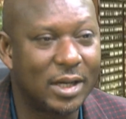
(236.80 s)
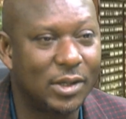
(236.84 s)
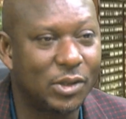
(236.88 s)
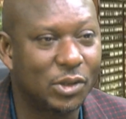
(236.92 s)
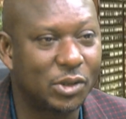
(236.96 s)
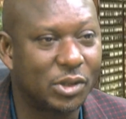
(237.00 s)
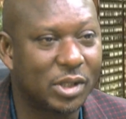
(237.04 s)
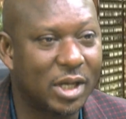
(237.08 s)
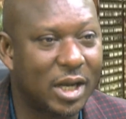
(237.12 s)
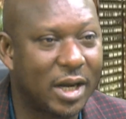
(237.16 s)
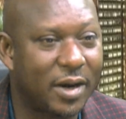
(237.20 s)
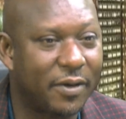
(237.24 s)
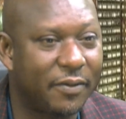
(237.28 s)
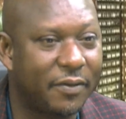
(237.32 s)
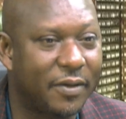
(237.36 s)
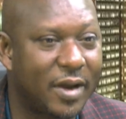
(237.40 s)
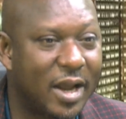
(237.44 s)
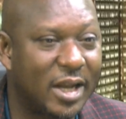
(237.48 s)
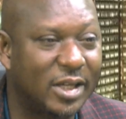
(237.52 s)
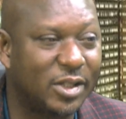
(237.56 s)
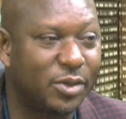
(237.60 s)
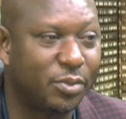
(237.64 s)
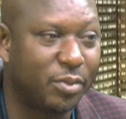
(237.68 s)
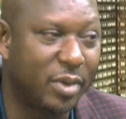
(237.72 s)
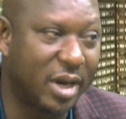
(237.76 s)
to
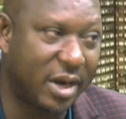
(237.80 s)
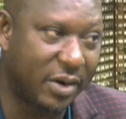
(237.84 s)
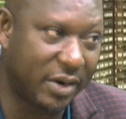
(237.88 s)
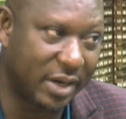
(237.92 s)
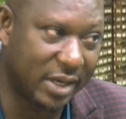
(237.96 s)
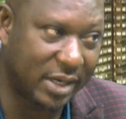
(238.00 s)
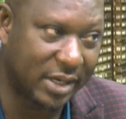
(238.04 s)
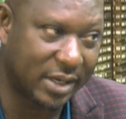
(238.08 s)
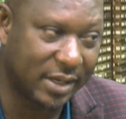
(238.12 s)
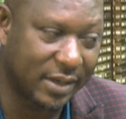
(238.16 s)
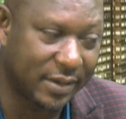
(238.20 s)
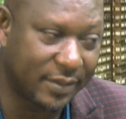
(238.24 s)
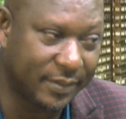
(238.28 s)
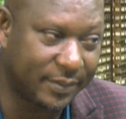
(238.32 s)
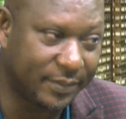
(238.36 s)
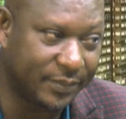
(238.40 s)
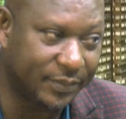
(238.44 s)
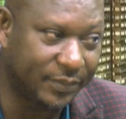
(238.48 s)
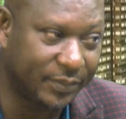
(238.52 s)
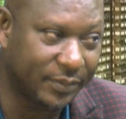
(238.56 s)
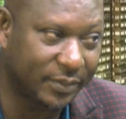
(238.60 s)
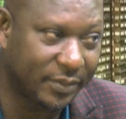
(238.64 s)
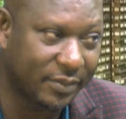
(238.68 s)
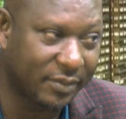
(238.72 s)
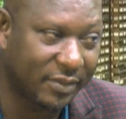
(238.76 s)
sacrifice merit
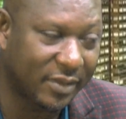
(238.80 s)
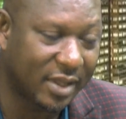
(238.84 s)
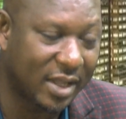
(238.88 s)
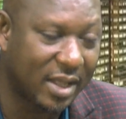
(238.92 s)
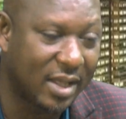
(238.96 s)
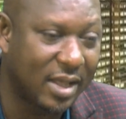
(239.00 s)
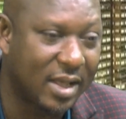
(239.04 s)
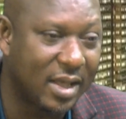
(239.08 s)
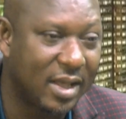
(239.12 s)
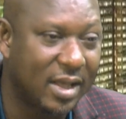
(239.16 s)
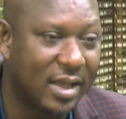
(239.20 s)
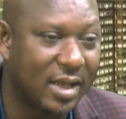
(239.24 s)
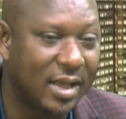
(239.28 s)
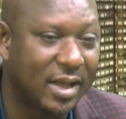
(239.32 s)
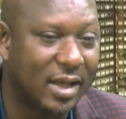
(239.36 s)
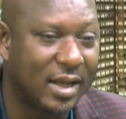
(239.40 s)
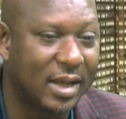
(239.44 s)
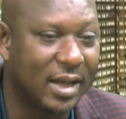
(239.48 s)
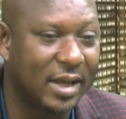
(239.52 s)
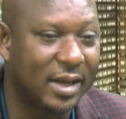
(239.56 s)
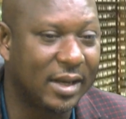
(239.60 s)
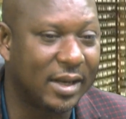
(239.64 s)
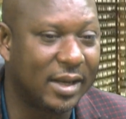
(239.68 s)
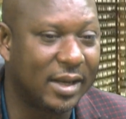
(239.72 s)
and